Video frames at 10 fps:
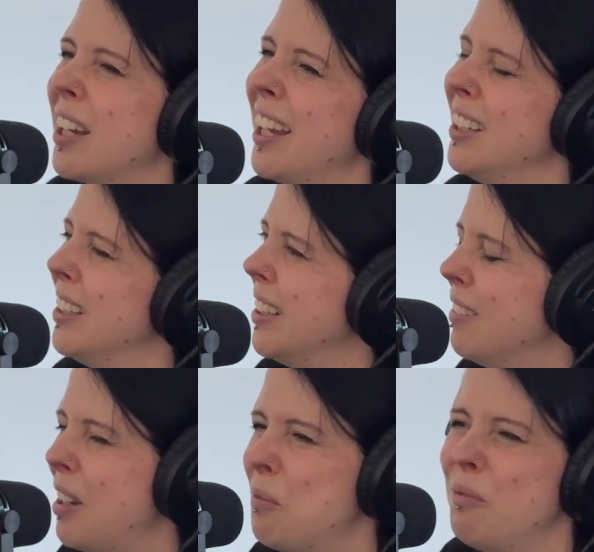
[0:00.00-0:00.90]
and
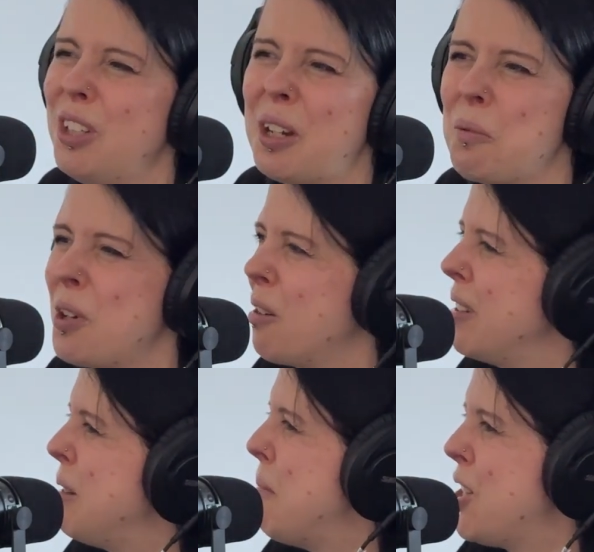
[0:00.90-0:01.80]
we're not
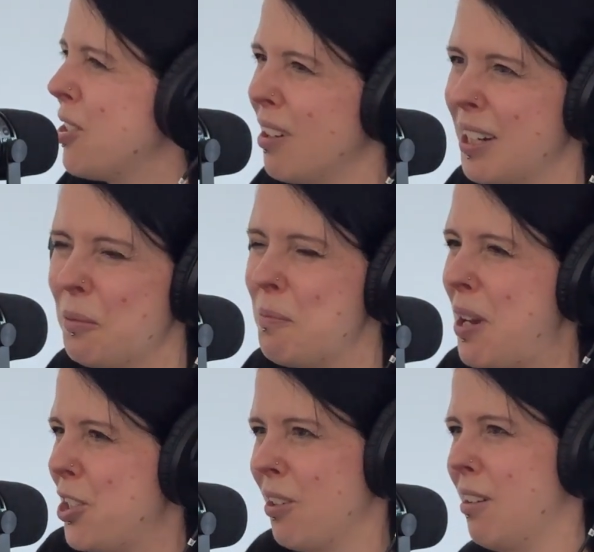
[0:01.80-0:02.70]
really measured on it. We're
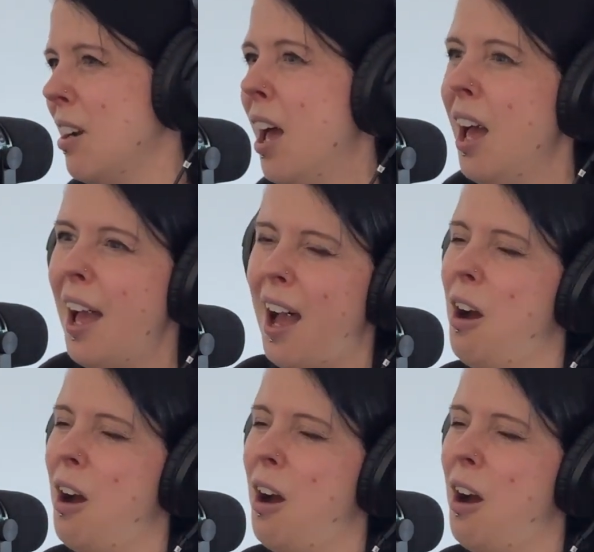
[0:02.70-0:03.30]
measured on how